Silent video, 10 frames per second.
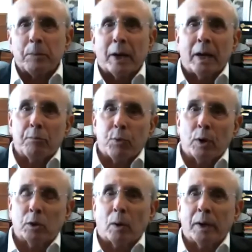And I'm
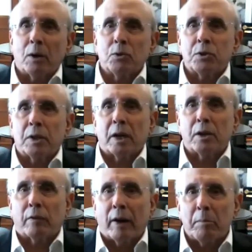thrilled to announce that in
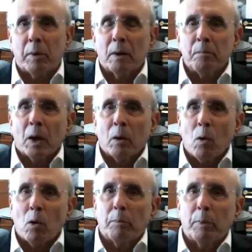November,
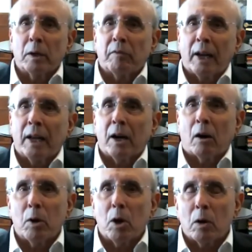we will be unveiling
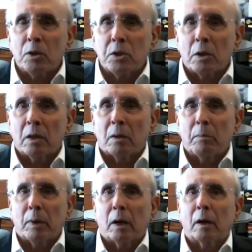our murals
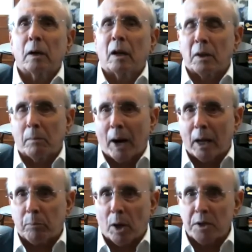on the
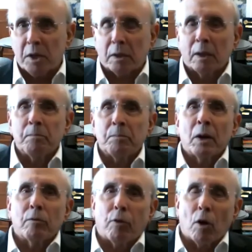Mile Project,
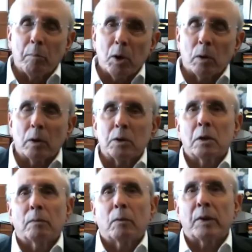4 murals
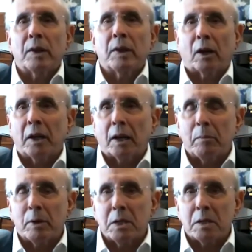with iconic
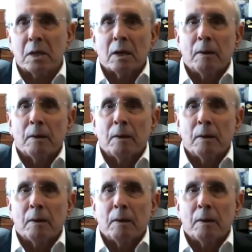images